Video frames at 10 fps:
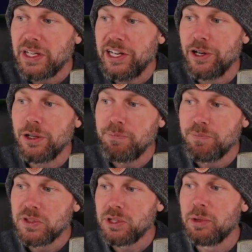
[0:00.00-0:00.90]
here,
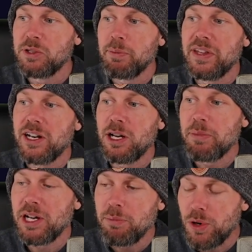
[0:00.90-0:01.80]
so let me spin that up
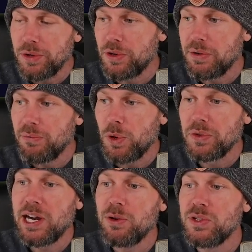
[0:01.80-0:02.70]
on port
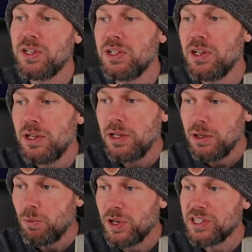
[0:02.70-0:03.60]
34,000
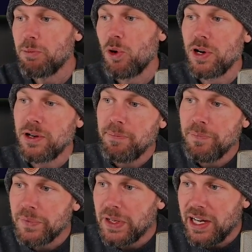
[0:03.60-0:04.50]
once more.
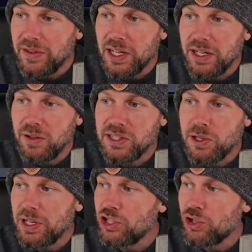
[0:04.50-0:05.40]
And then let's
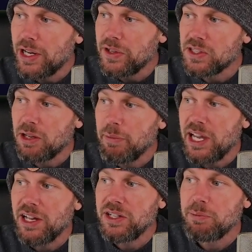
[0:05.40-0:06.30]
go ahead and try this
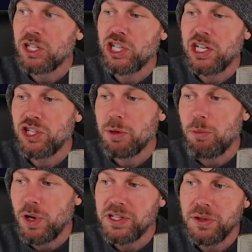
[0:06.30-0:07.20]
command, but change the
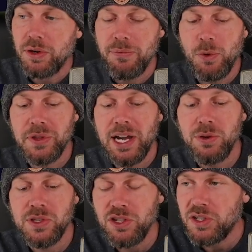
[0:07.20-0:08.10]
port to
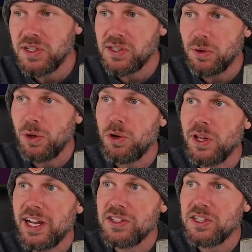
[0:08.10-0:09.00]
34,000 just as a
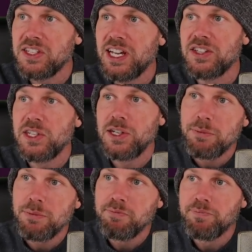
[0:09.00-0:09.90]
localized test here.